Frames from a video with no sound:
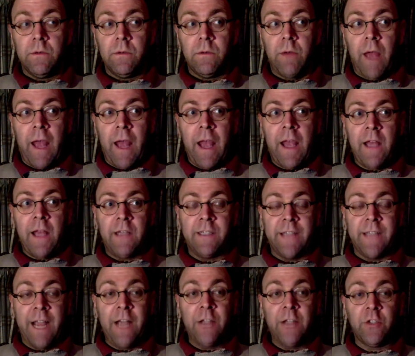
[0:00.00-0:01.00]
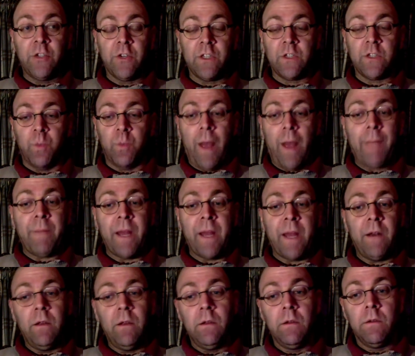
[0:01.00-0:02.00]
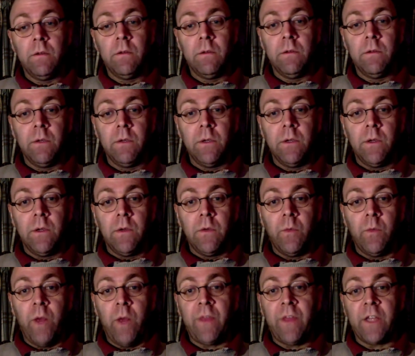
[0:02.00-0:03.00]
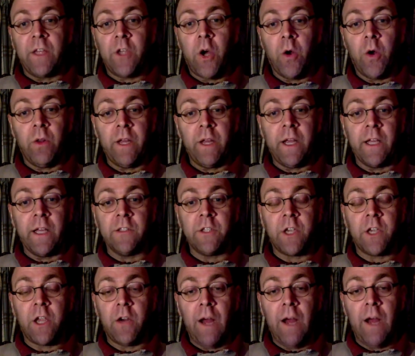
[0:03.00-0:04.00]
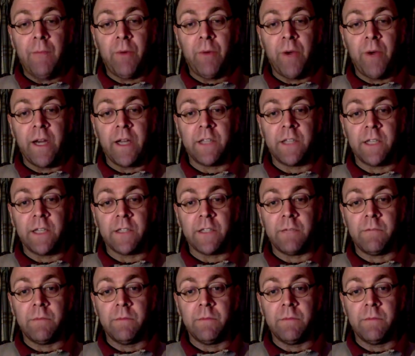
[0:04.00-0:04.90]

a dangerous weapon with a totally insecure operating system.